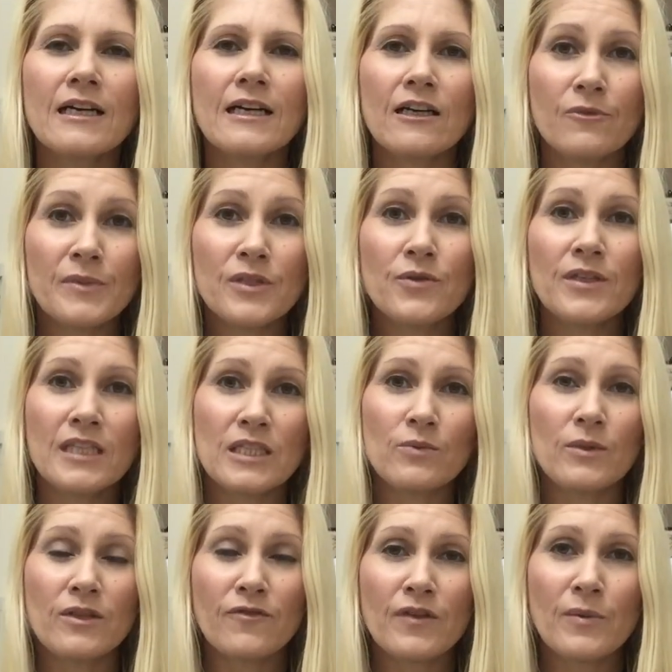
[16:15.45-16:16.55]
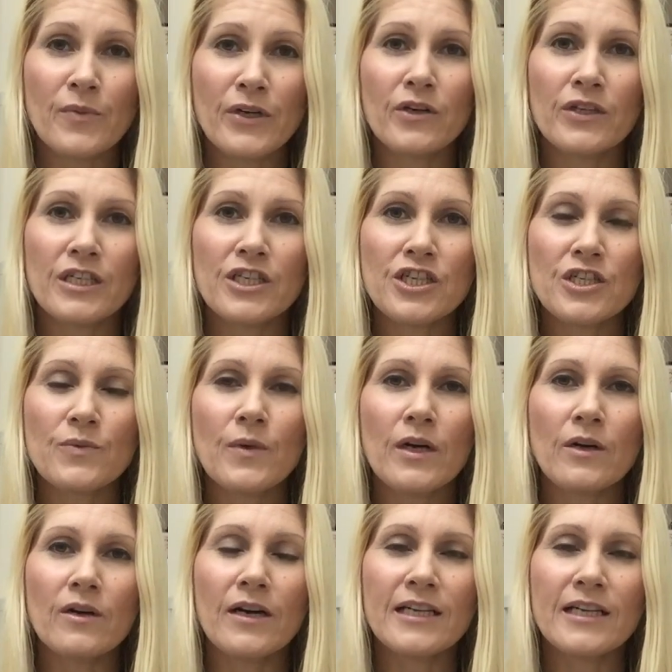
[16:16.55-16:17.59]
I'll be doing this with the February Cottage as well.